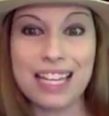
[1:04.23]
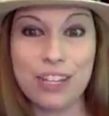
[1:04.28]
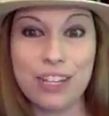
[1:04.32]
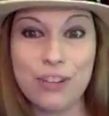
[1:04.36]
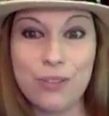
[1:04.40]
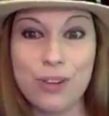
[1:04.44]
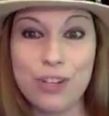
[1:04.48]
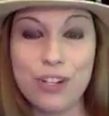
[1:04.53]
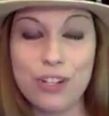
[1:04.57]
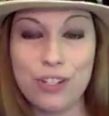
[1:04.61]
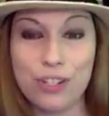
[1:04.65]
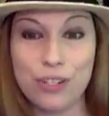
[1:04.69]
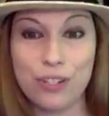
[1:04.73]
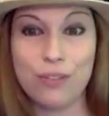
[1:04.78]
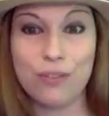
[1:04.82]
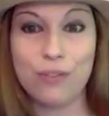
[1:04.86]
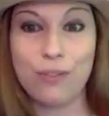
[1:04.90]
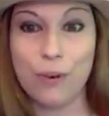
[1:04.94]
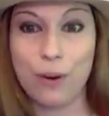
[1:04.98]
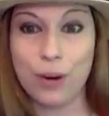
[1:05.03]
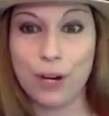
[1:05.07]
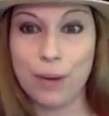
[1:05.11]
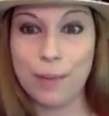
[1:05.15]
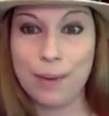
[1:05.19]
you can do
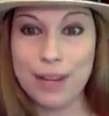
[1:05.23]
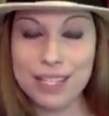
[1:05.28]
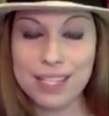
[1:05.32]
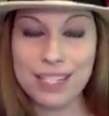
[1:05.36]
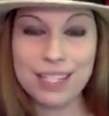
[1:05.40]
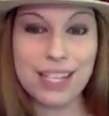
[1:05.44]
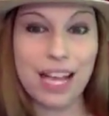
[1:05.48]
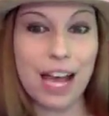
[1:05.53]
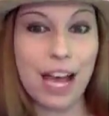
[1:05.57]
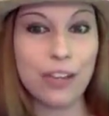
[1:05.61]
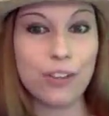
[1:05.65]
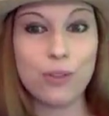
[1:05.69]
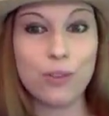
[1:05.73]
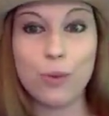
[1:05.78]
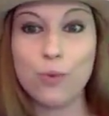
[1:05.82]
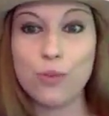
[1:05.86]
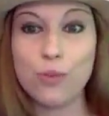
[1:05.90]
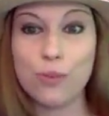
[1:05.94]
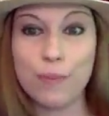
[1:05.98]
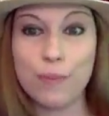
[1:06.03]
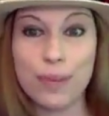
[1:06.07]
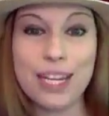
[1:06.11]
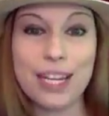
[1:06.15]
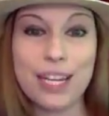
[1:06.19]
for your business on
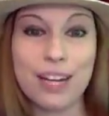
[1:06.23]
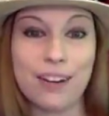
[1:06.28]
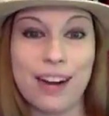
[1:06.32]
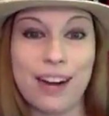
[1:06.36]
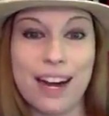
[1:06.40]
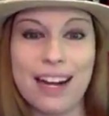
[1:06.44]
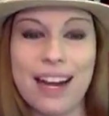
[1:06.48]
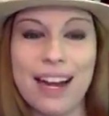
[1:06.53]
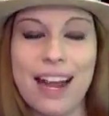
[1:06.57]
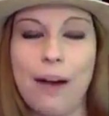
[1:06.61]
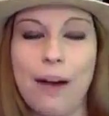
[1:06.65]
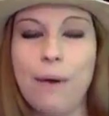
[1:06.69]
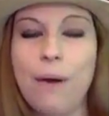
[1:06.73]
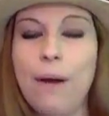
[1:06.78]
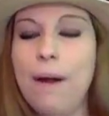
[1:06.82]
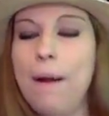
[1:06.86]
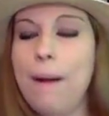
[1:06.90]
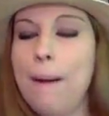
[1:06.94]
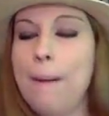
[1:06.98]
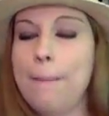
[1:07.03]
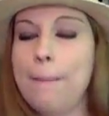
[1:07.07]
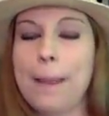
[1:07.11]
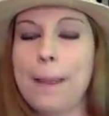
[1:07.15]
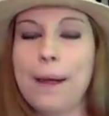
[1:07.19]
social media right now.
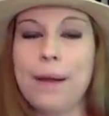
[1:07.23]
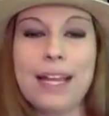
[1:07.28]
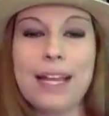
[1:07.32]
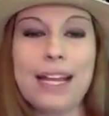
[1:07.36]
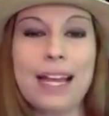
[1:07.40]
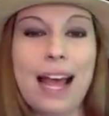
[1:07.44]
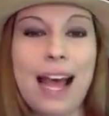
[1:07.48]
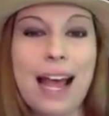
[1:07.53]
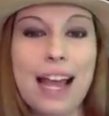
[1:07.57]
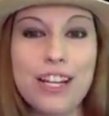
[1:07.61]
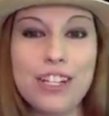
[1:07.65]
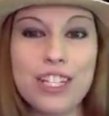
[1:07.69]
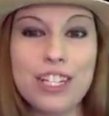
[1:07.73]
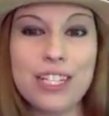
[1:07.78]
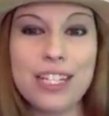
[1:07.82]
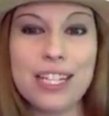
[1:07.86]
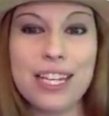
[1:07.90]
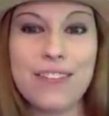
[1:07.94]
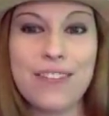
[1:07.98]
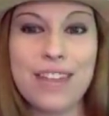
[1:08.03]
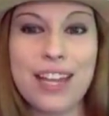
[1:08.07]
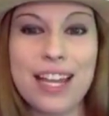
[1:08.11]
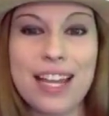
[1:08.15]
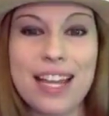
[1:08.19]
Now,
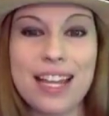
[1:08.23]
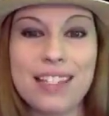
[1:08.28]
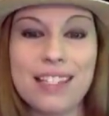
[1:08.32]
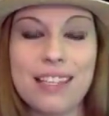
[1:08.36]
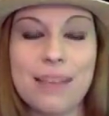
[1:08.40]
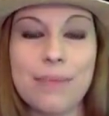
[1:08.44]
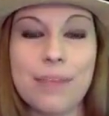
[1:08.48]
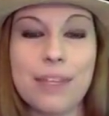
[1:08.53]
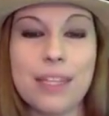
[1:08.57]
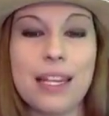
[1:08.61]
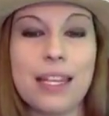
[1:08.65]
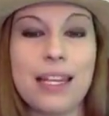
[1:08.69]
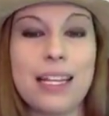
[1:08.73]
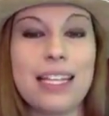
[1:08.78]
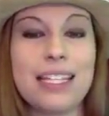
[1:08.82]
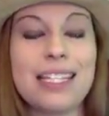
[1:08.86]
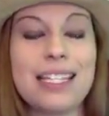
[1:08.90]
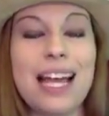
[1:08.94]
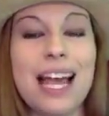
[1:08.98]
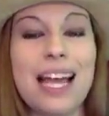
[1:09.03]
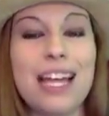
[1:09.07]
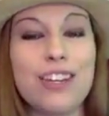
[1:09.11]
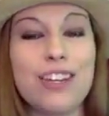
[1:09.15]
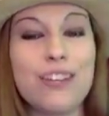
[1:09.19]
IGTV is something that is
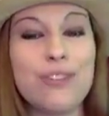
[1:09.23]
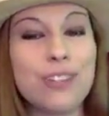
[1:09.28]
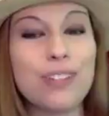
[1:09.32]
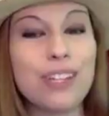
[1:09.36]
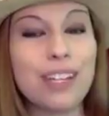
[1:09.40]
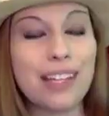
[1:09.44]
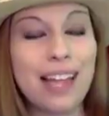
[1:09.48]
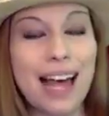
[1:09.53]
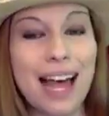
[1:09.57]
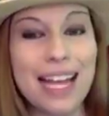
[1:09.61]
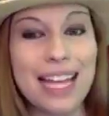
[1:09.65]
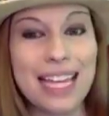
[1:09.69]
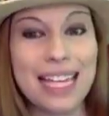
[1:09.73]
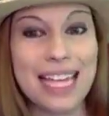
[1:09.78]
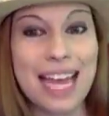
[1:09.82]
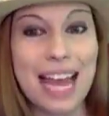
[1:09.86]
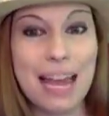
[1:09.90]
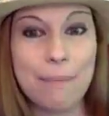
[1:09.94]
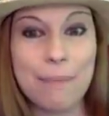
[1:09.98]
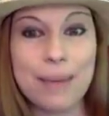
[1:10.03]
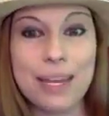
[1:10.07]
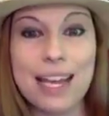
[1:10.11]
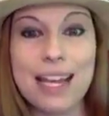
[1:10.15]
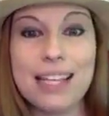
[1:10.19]
not used a lot
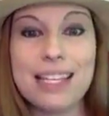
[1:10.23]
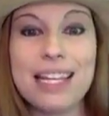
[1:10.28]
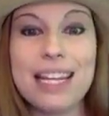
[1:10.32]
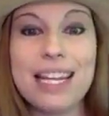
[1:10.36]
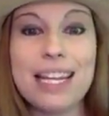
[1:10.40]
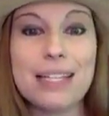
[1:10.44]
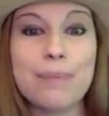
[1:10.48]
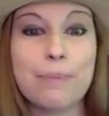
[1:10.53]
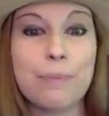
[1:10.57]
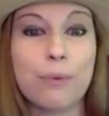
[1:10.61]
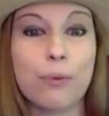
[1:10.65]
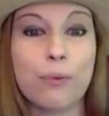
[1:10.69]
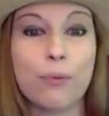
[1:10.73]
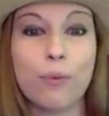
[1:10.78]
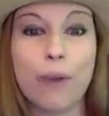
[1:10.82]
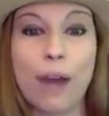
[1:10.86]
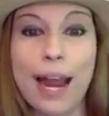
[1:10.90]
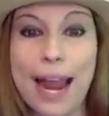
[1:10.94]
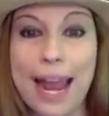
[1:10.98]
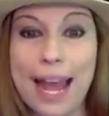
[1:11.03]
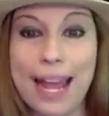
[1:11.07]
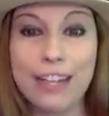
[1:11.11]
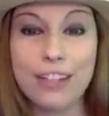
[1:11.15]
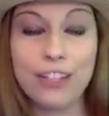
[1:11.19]
yet because it is
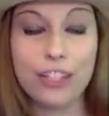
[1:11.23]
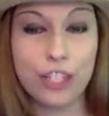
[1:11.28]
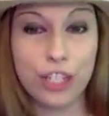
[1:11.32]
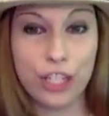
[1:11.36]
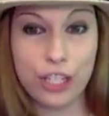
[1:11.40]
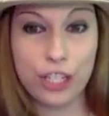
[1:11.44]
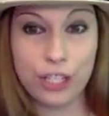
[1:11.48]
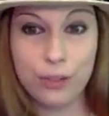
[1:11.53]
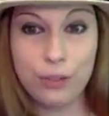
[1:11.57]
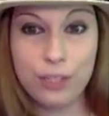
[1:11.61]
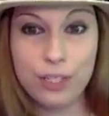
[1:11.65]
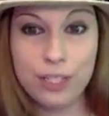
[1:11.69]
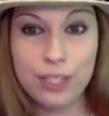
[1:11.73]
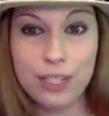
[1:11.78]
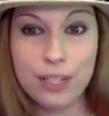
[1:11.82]
brand new.